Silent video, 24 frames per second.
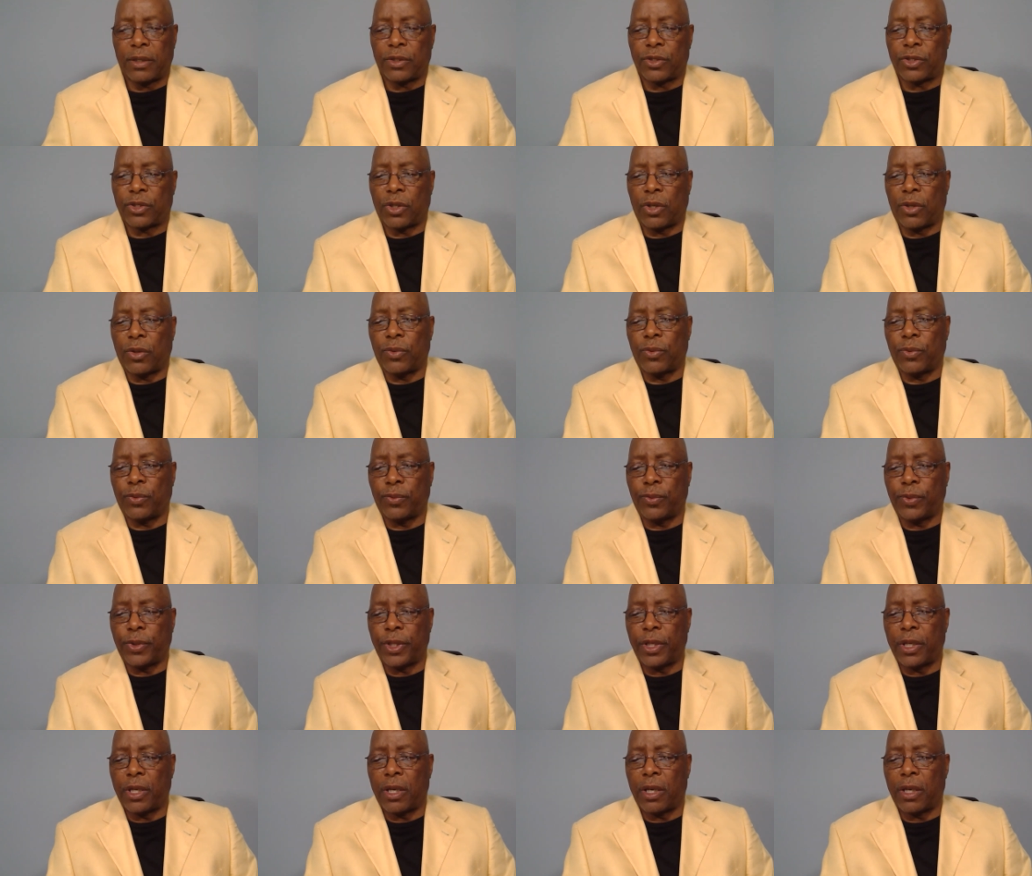So
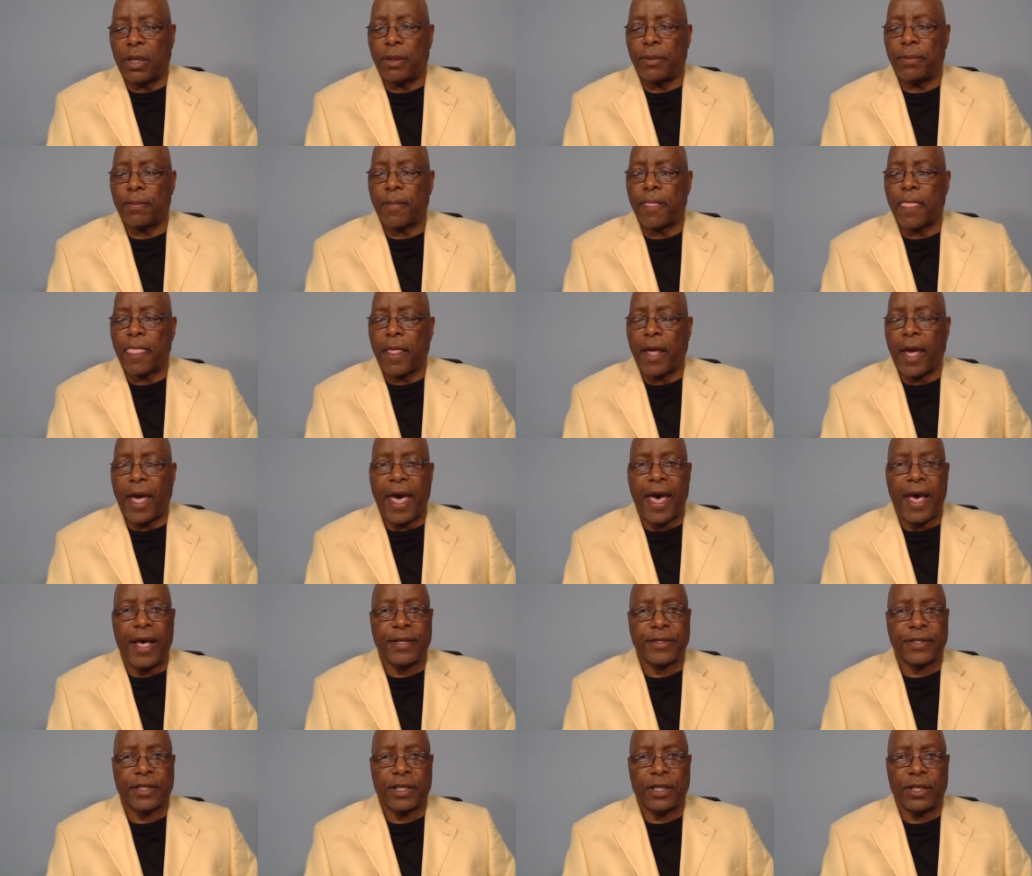we are
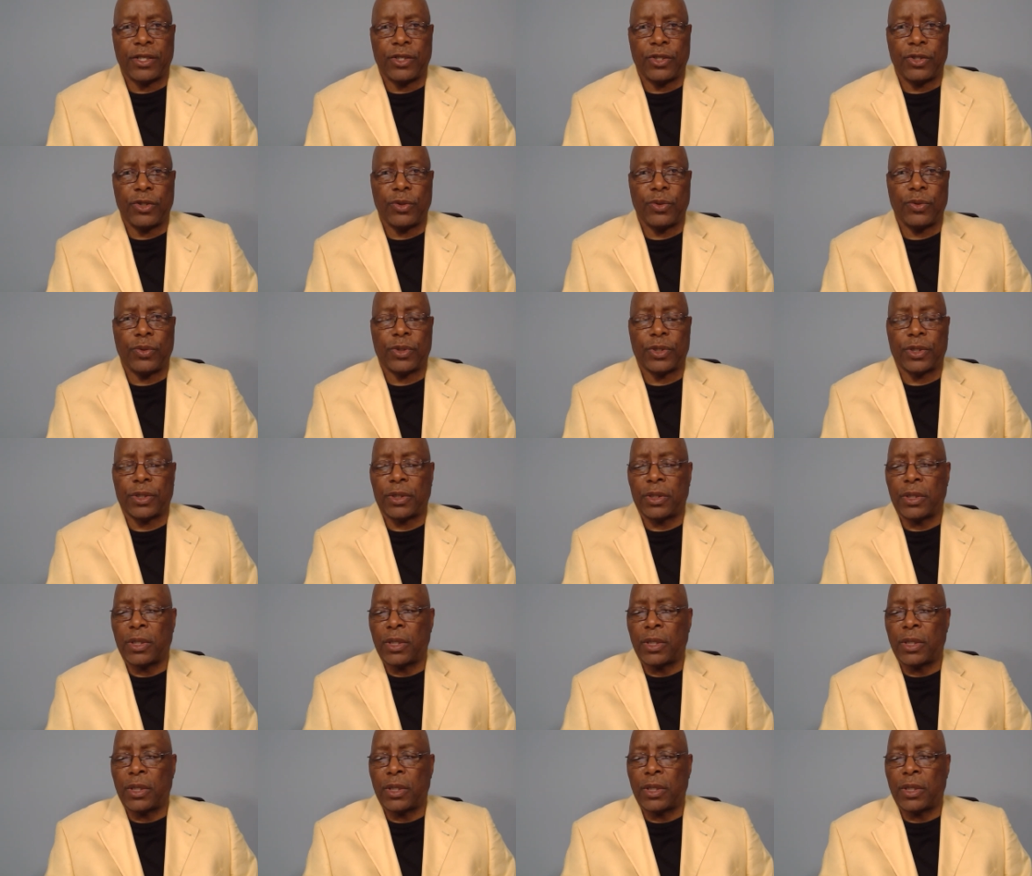asking you to